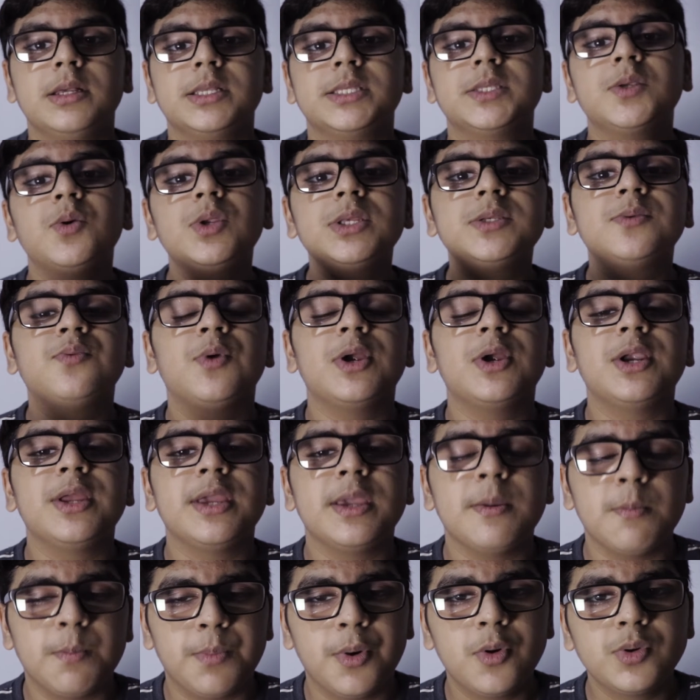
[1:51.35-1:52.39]
So it is very
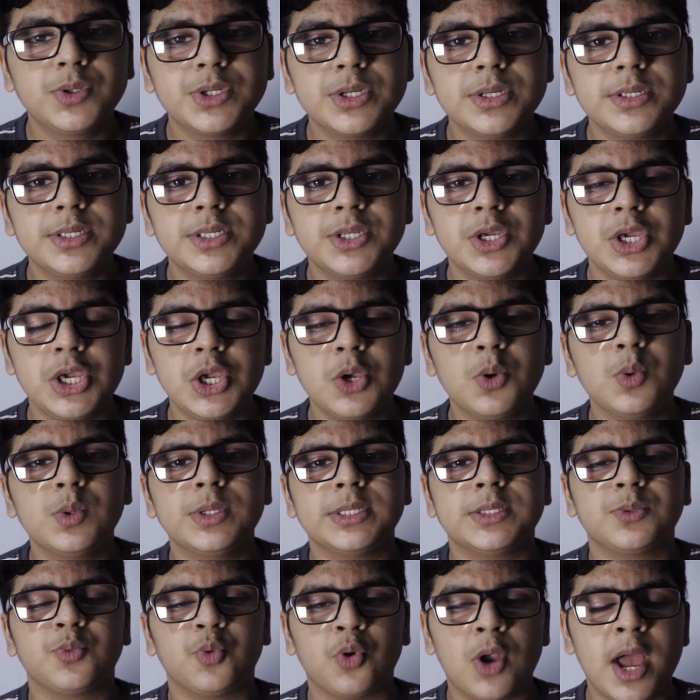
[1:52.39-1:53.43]
important to
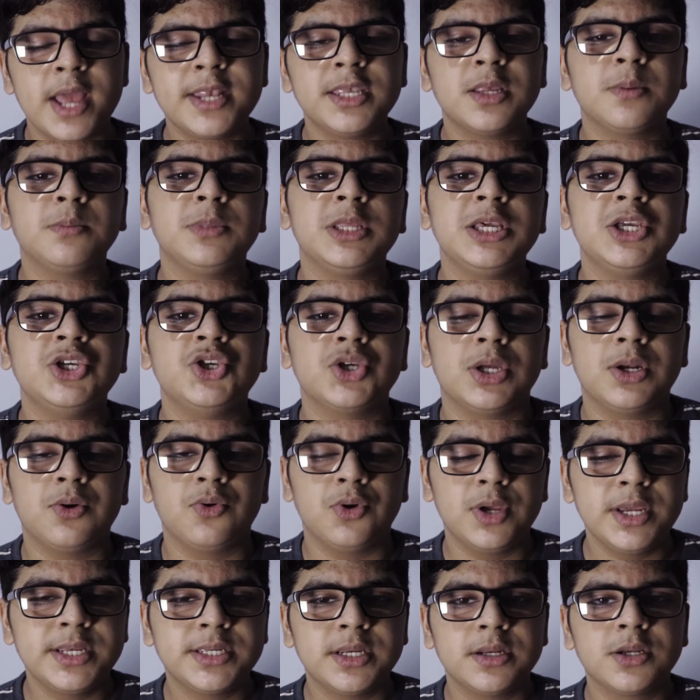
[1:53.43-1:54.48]
use randomly
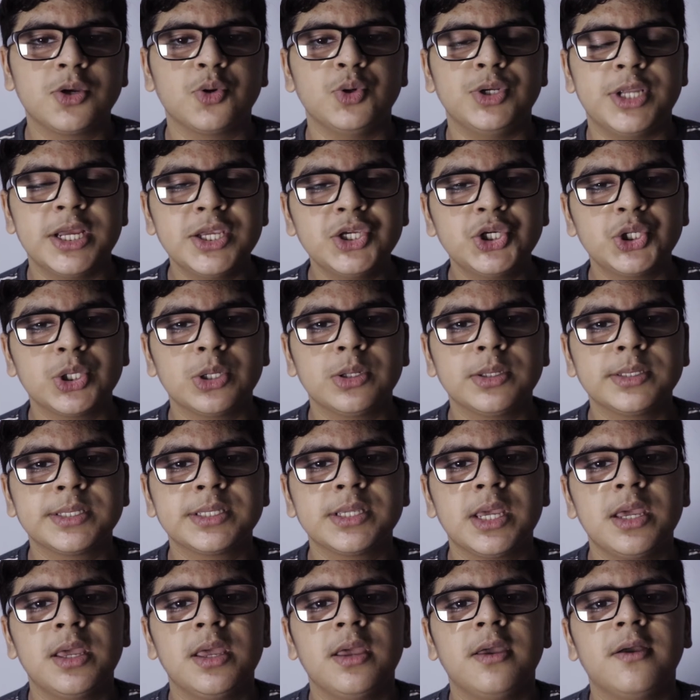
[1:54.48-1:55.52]
generated
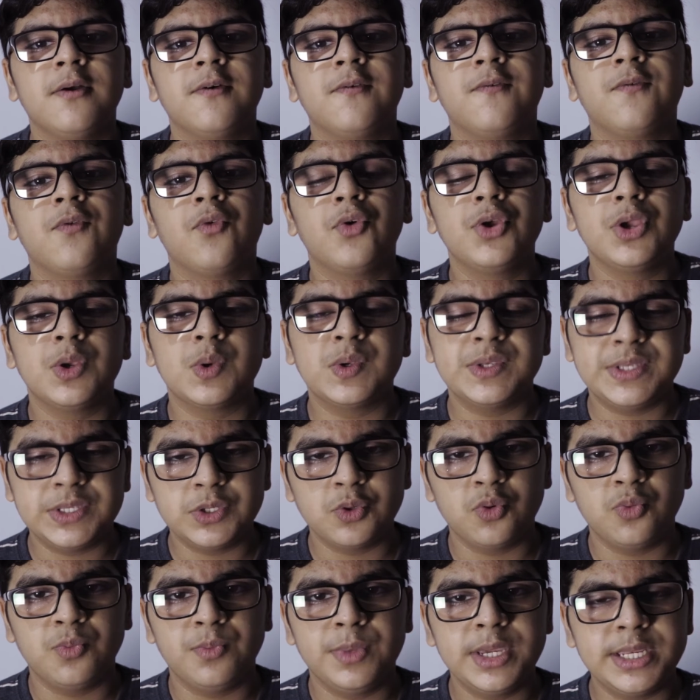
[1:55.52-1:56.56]
credentials for your
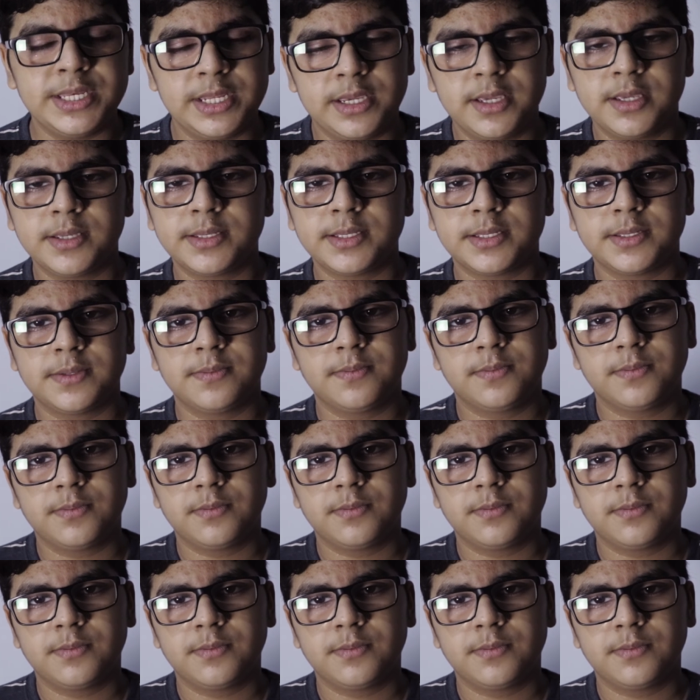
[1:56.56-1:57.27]
Zoom meetings.